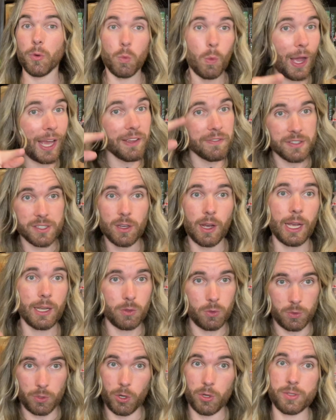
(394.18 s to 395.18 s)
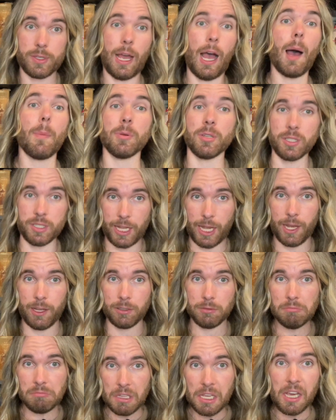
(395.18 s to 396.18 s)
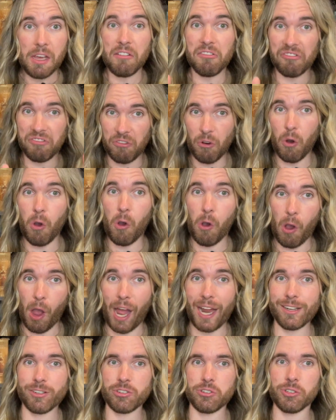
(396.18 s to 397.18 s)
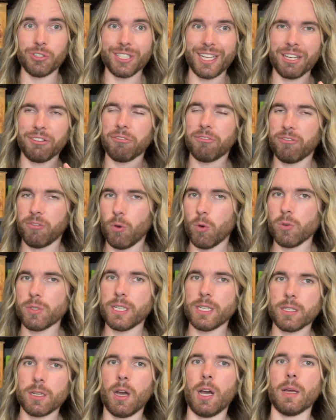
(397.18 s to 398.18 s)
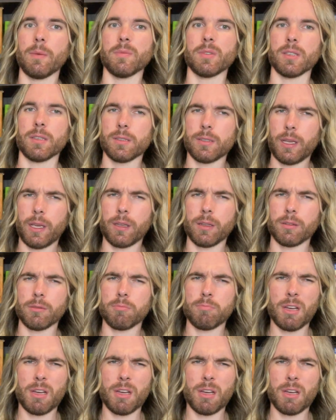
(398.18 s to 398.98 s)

the wave cycle goes up and down, 440 times a second.